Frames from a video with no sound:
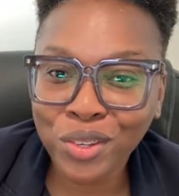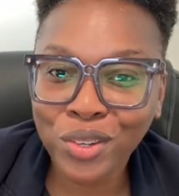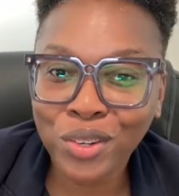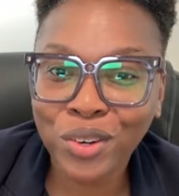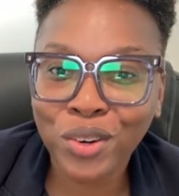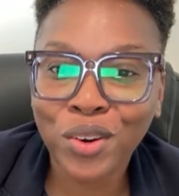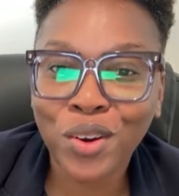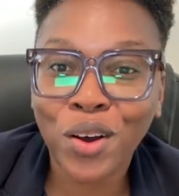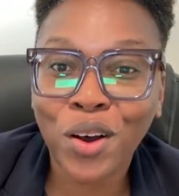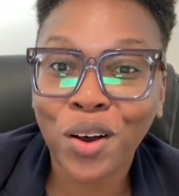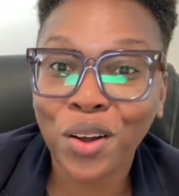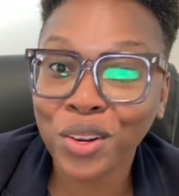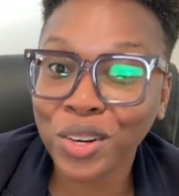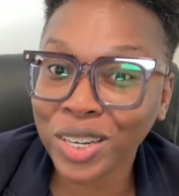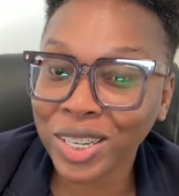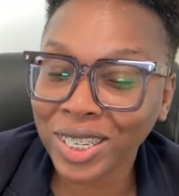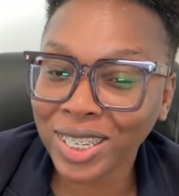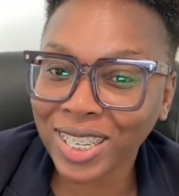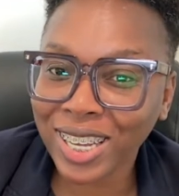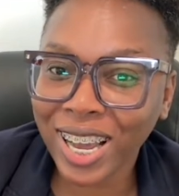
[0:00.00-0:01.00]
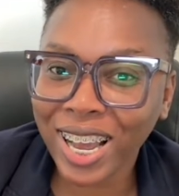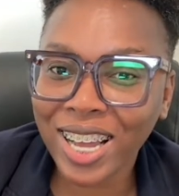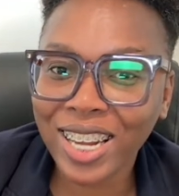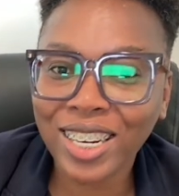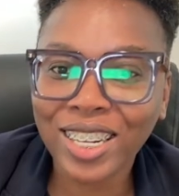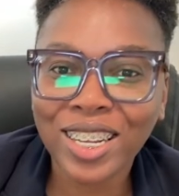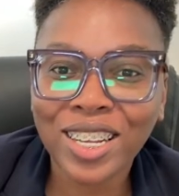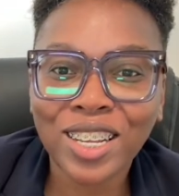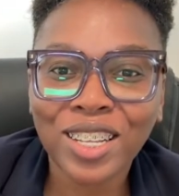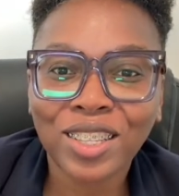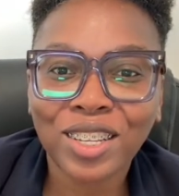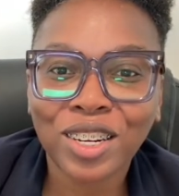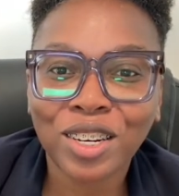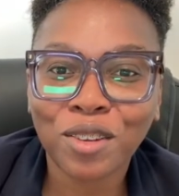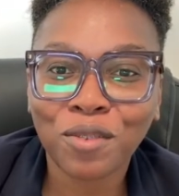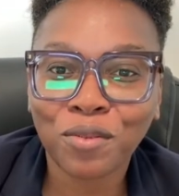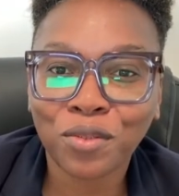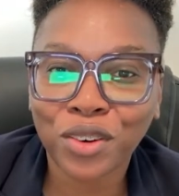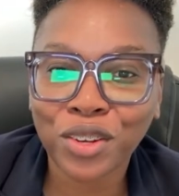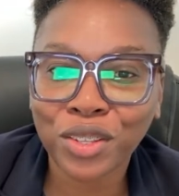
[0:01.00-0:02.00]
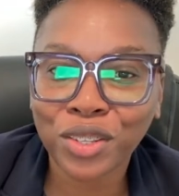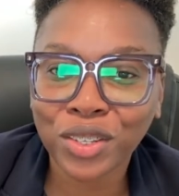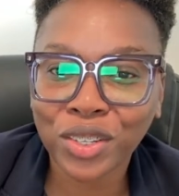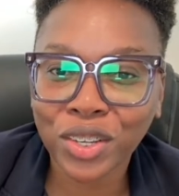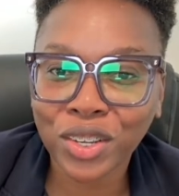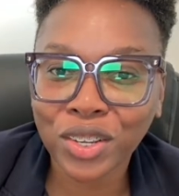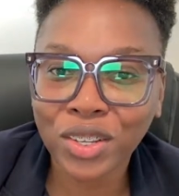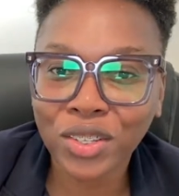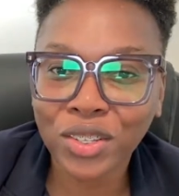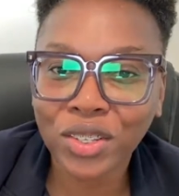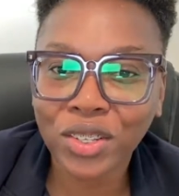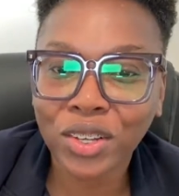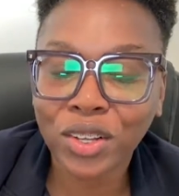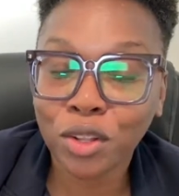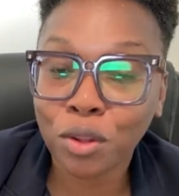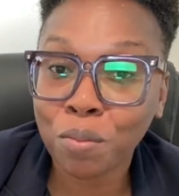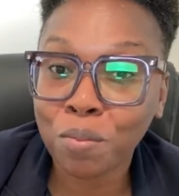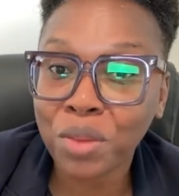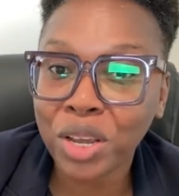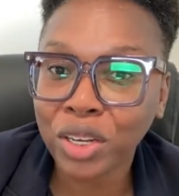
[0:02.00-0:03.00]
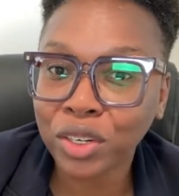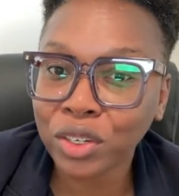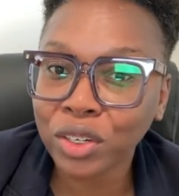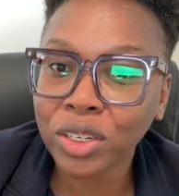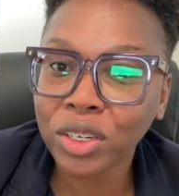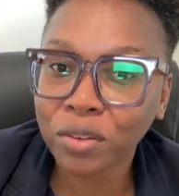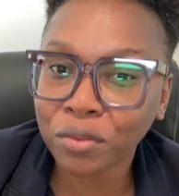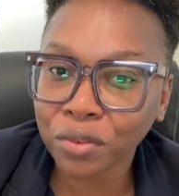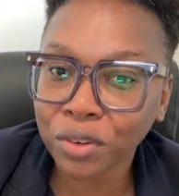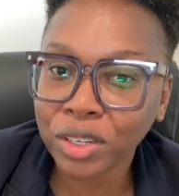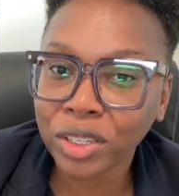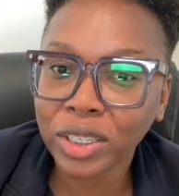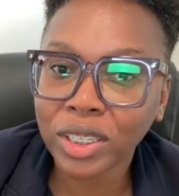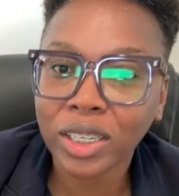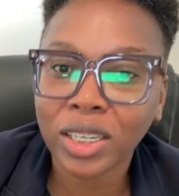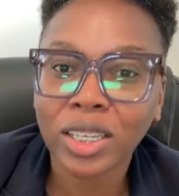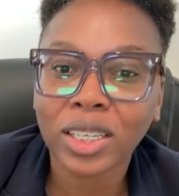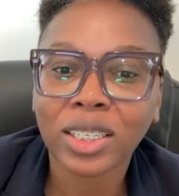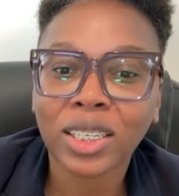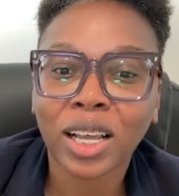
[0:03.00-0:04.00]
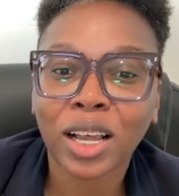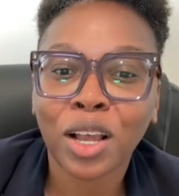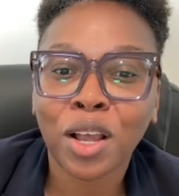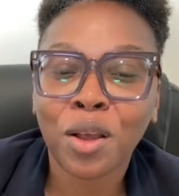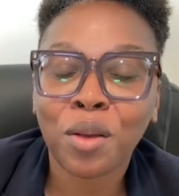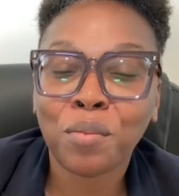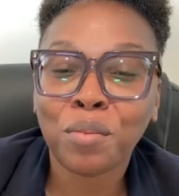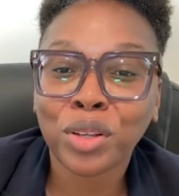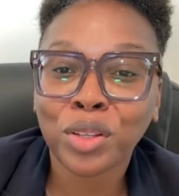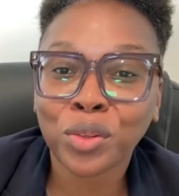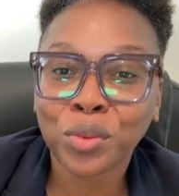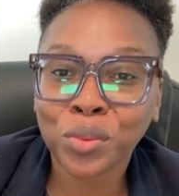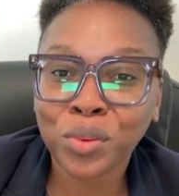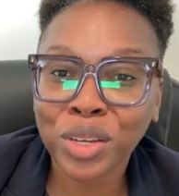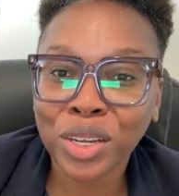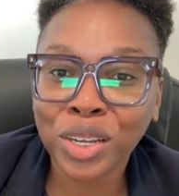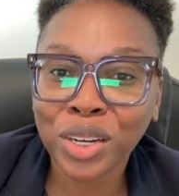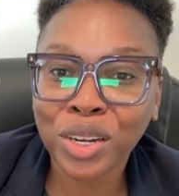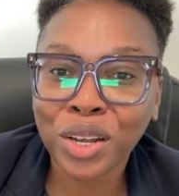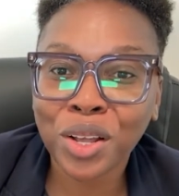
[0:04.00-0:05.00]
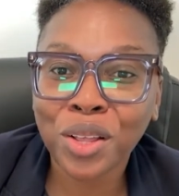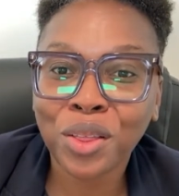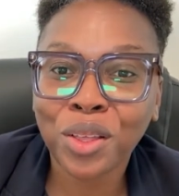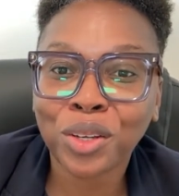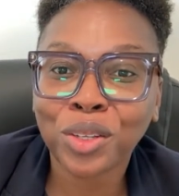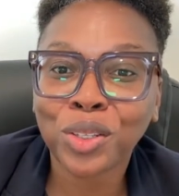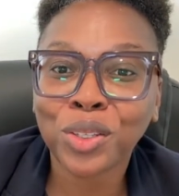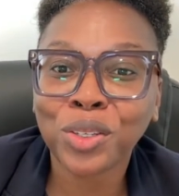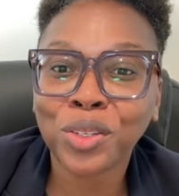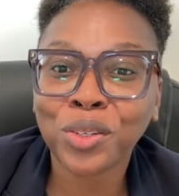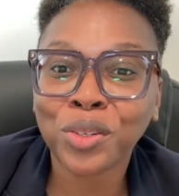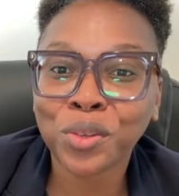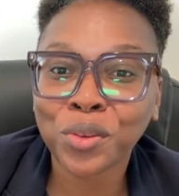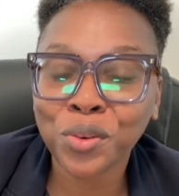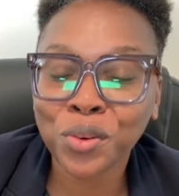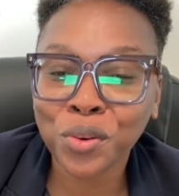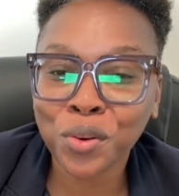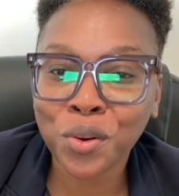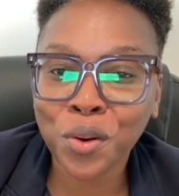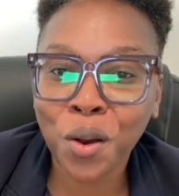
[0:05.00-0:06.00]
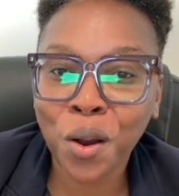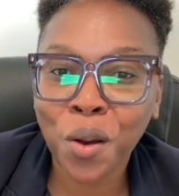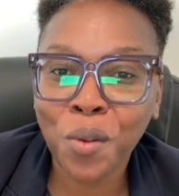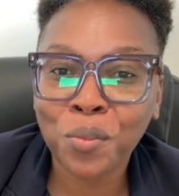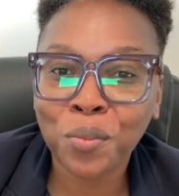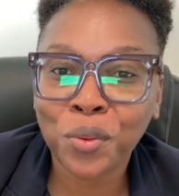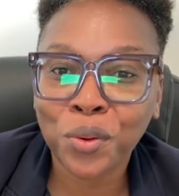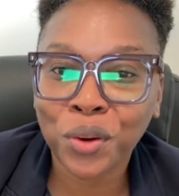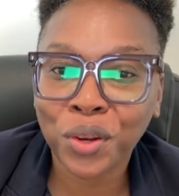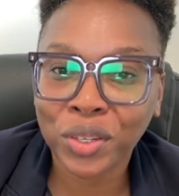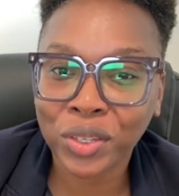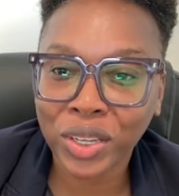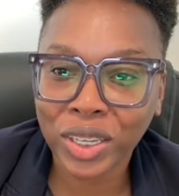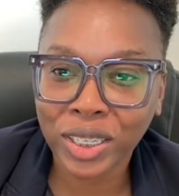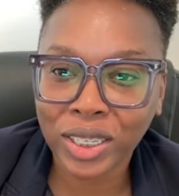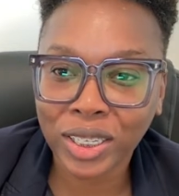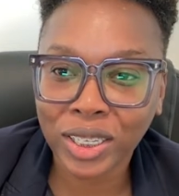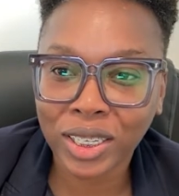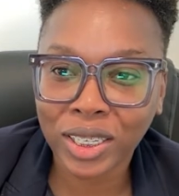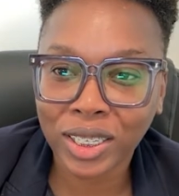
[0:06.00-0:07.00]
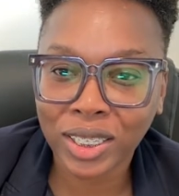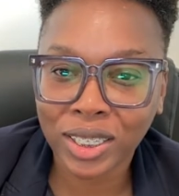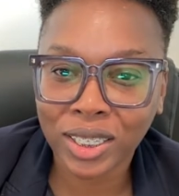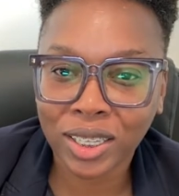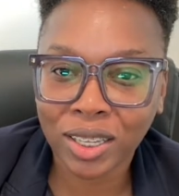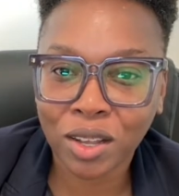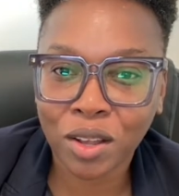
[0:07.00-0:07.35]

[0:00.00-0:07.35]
to understand the differences, the major differences between the two processes.